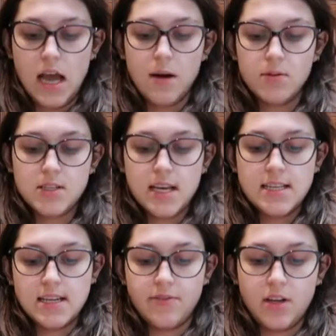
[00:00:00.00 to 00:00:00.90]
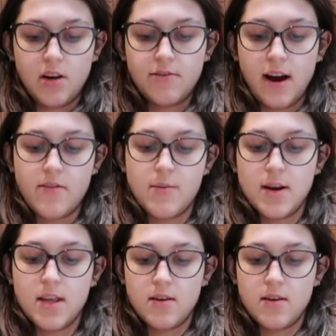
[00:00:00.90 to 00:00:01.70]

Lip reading: I will say it's definitely not for everybody.